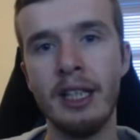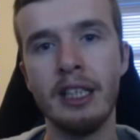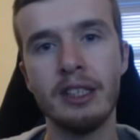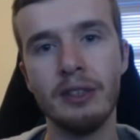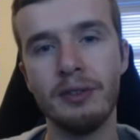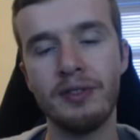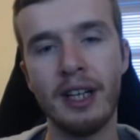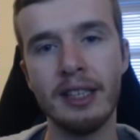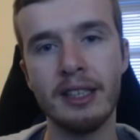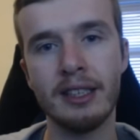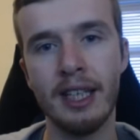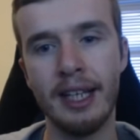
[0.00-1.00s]
So
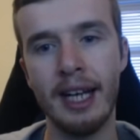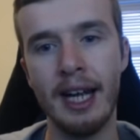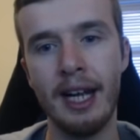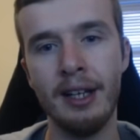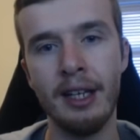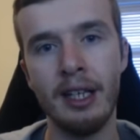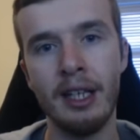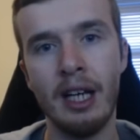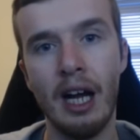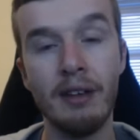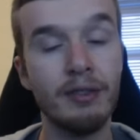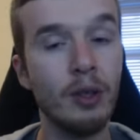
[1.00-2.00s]
thanks again.
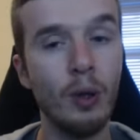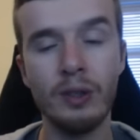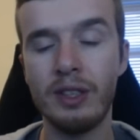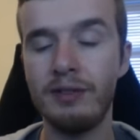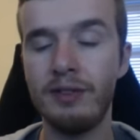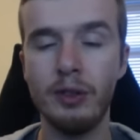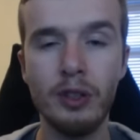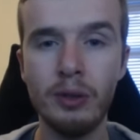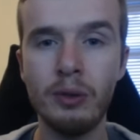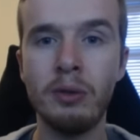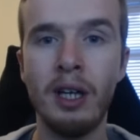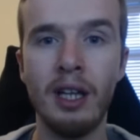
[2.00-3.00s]
Of course, if you
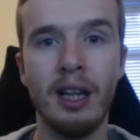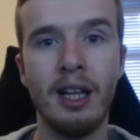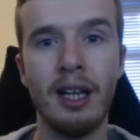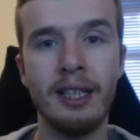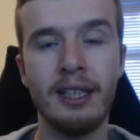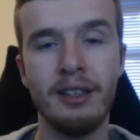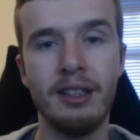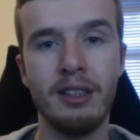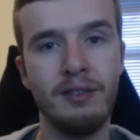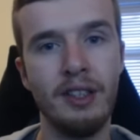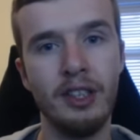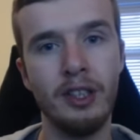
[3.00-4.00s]
do like this
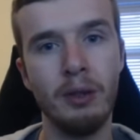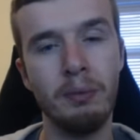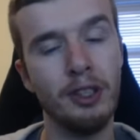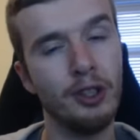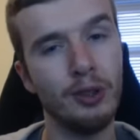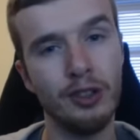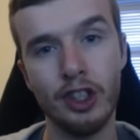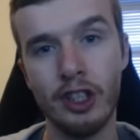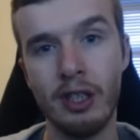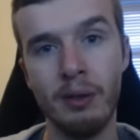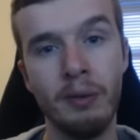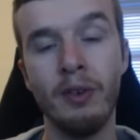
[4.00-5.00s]
video, be sure to share
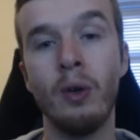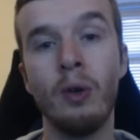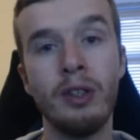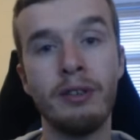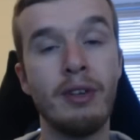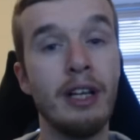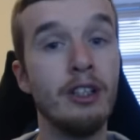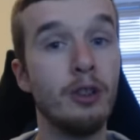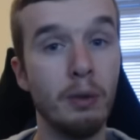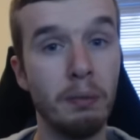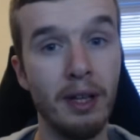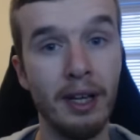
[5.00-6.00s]
it with all your friends who
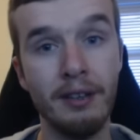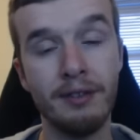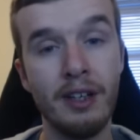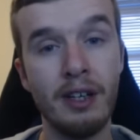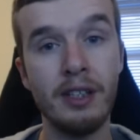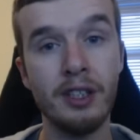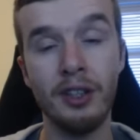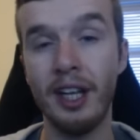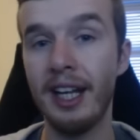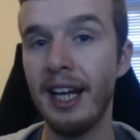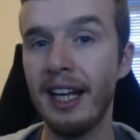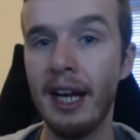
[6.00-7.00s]
are playing Faeria so they
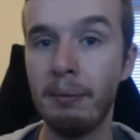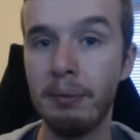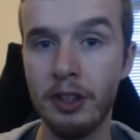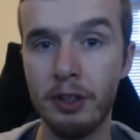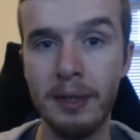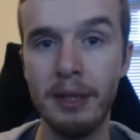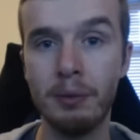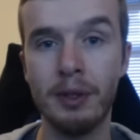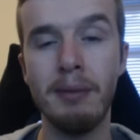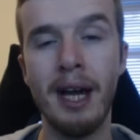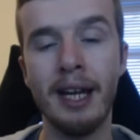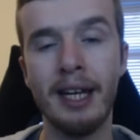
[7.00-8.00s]
can get up to speed with the
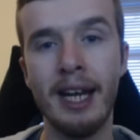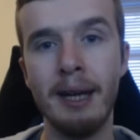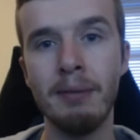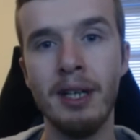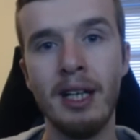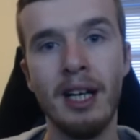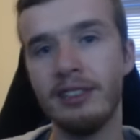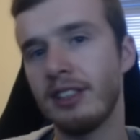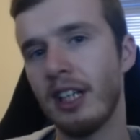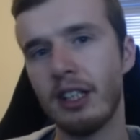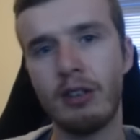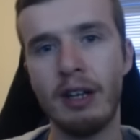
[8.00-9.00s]
metagame and
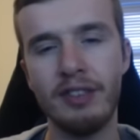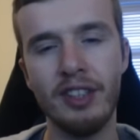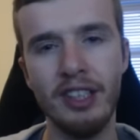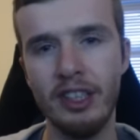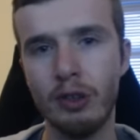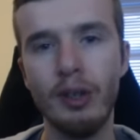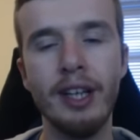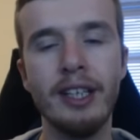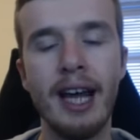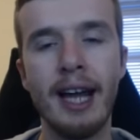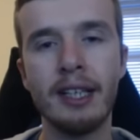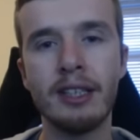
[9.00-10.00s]
start crafting these great
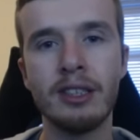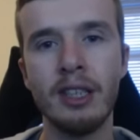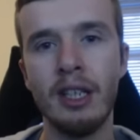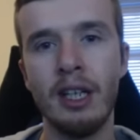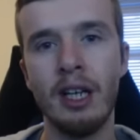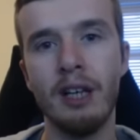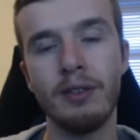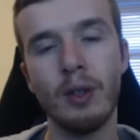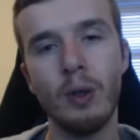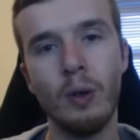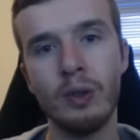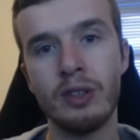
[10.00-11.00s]
decks. And of
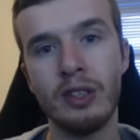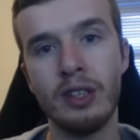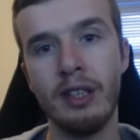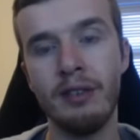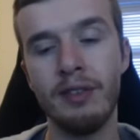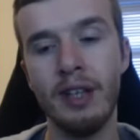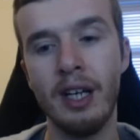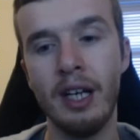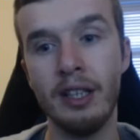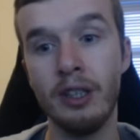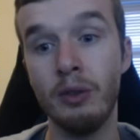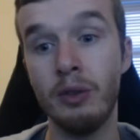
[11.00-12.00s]
course, if
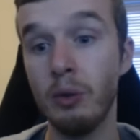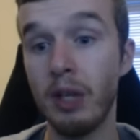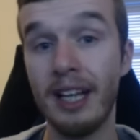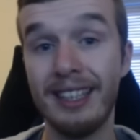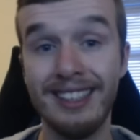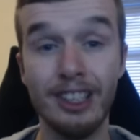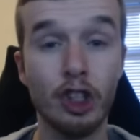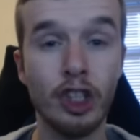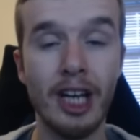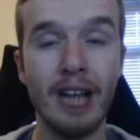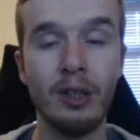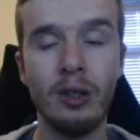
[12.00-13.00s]
you do like this
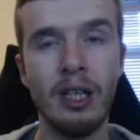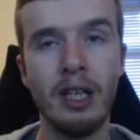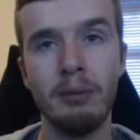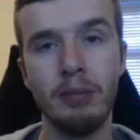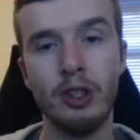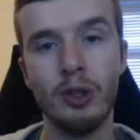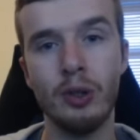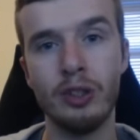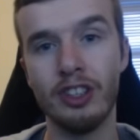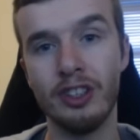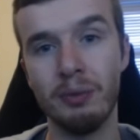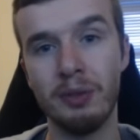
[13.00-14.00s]
channel, be sure to
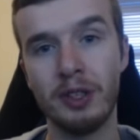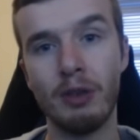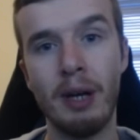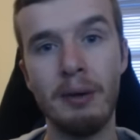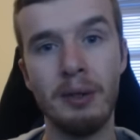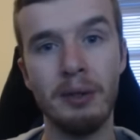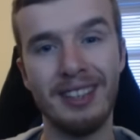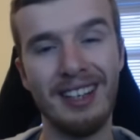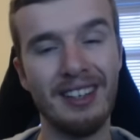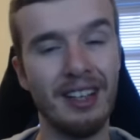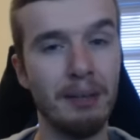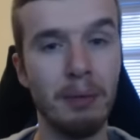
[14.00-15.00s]
subscribe to us as
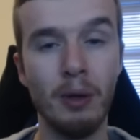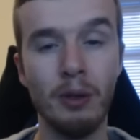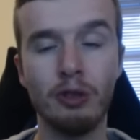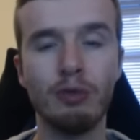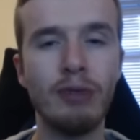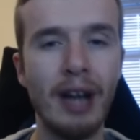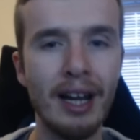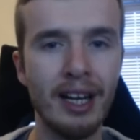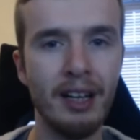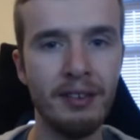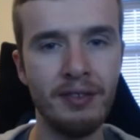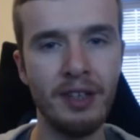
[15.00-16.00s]
I post
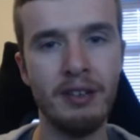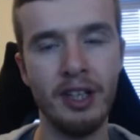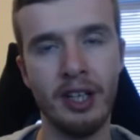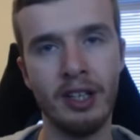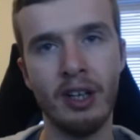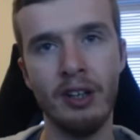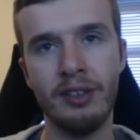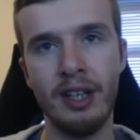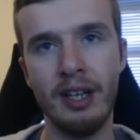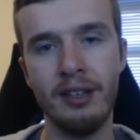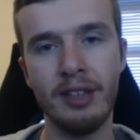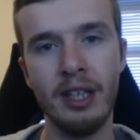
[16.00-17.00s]
regular Faeria
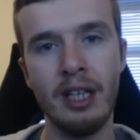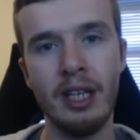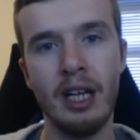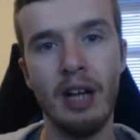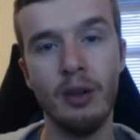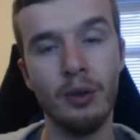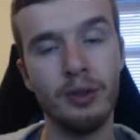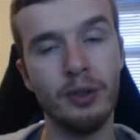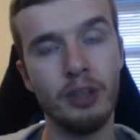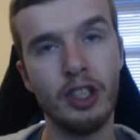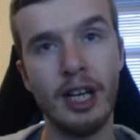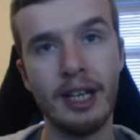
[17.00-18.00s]
content. And also
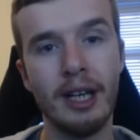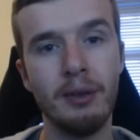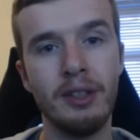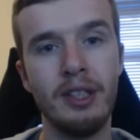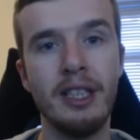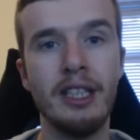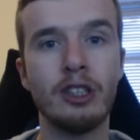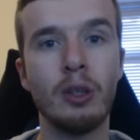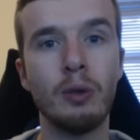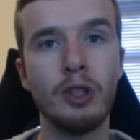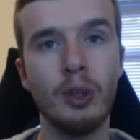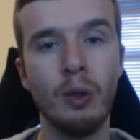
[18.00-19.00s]
check out the
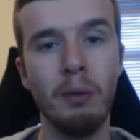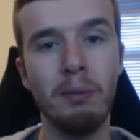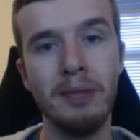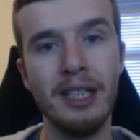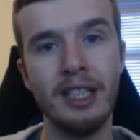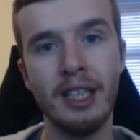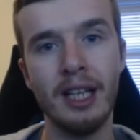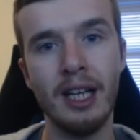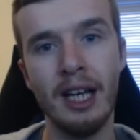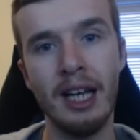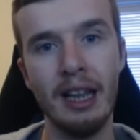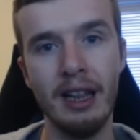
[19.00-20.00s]
social
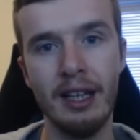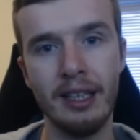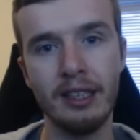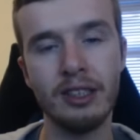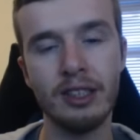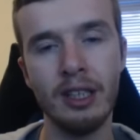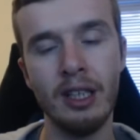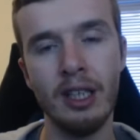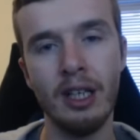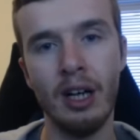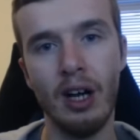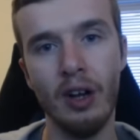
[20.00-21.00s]
media links
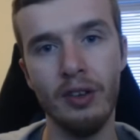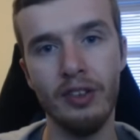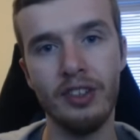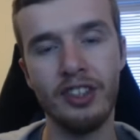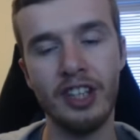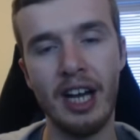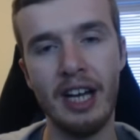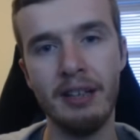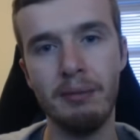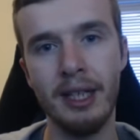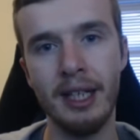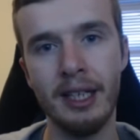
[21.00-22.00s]
on the side of
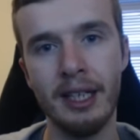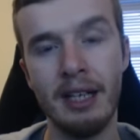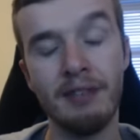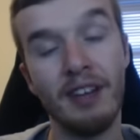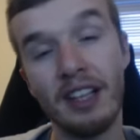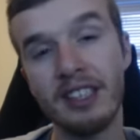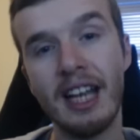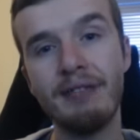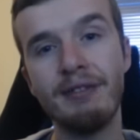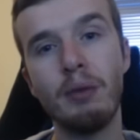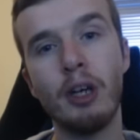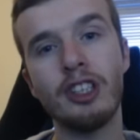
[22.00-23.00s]
me. Thanks again
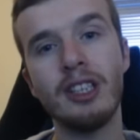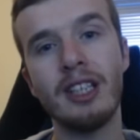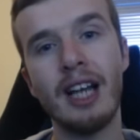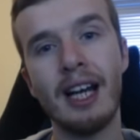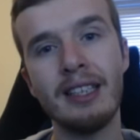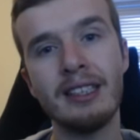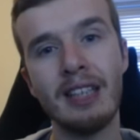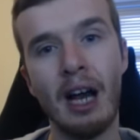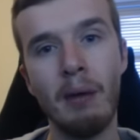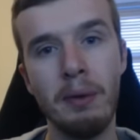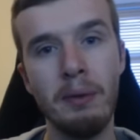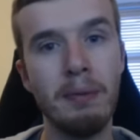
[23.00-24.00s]
for watching, guys. I'll
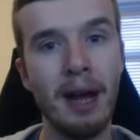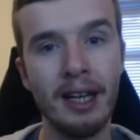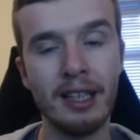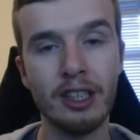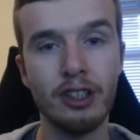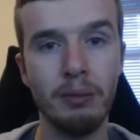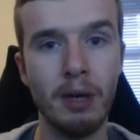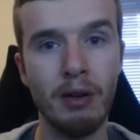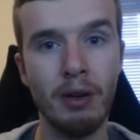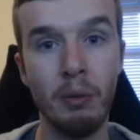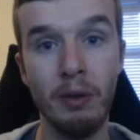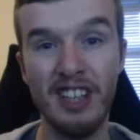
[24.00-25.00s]
be back
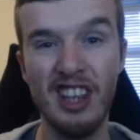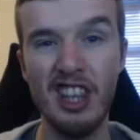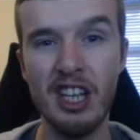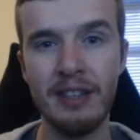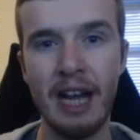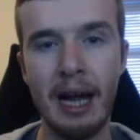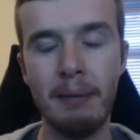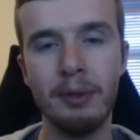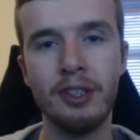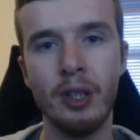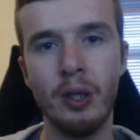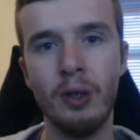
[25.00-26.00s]
tomorrow with another
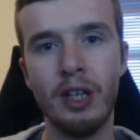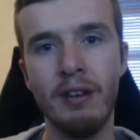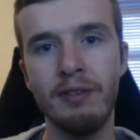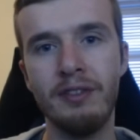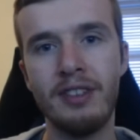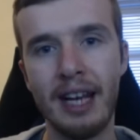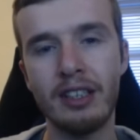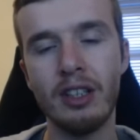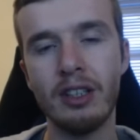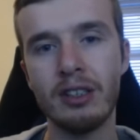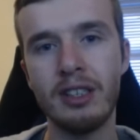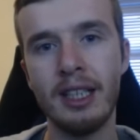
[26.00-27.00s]
episode of Deck
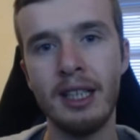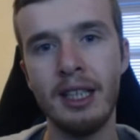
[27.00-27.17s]
Doctor.